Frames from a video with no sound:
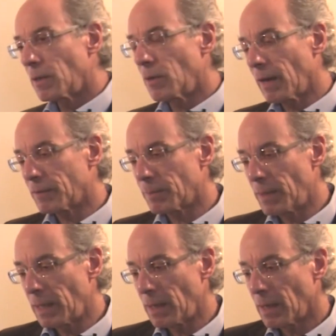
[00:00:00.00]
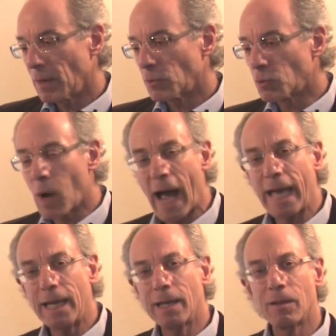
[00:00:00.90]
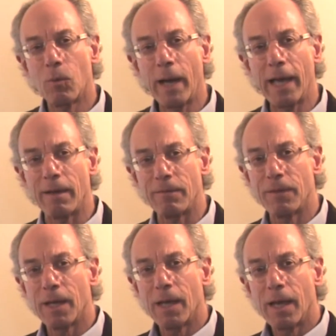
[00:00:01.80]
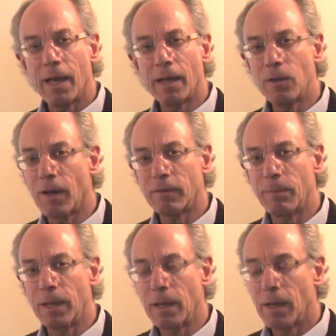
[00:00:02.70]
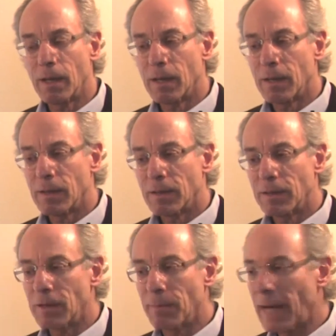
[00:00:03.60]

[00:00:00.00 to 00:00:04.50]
you have to be riding the wave, and your